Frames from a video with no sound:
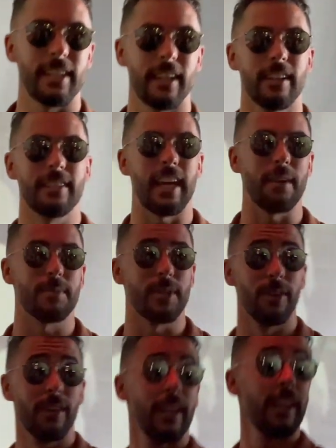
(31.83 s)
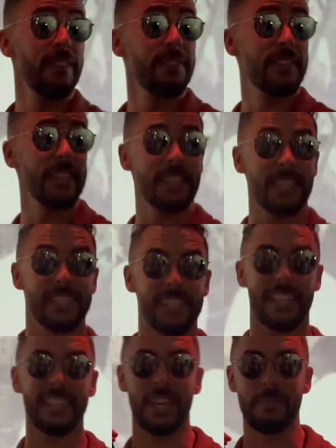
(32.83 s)
single time. So this
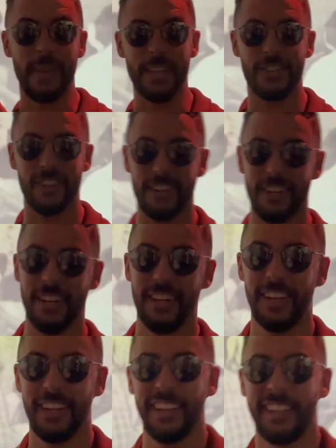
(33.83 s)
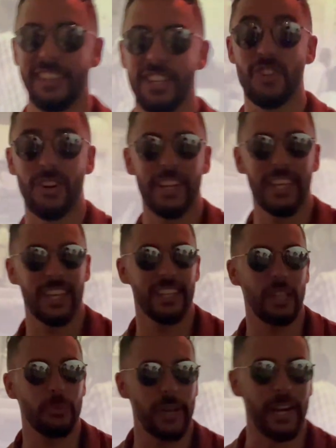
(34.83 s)
is the adventure, the journey
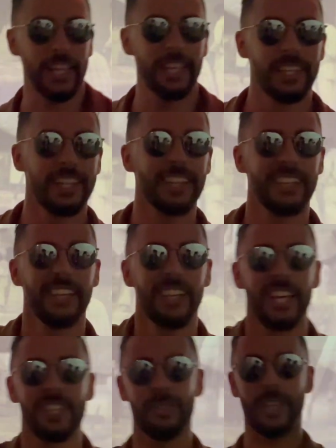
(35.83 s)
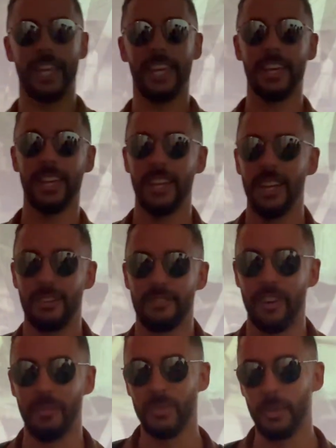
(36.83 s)
that we are in. And today,
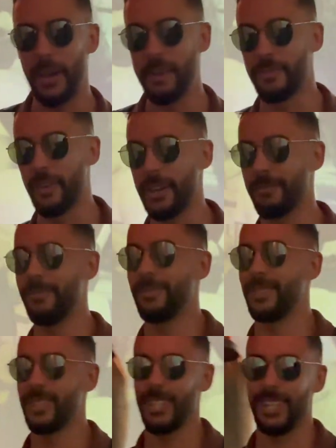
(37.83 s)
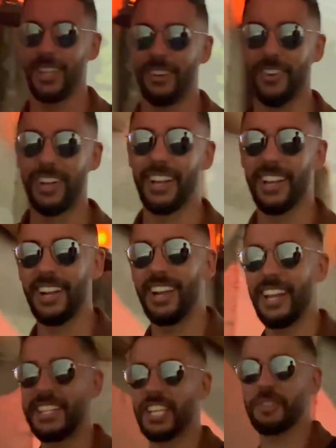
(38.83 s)
from Dubai Frame, well,
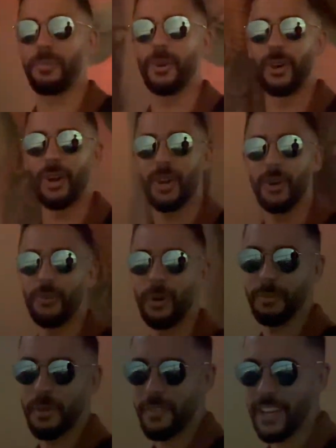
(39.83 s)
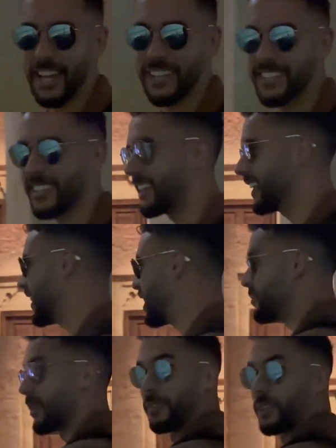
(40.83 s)
let's explore what we've got
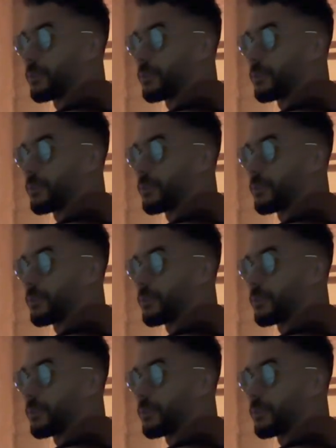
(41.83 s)
in beautiful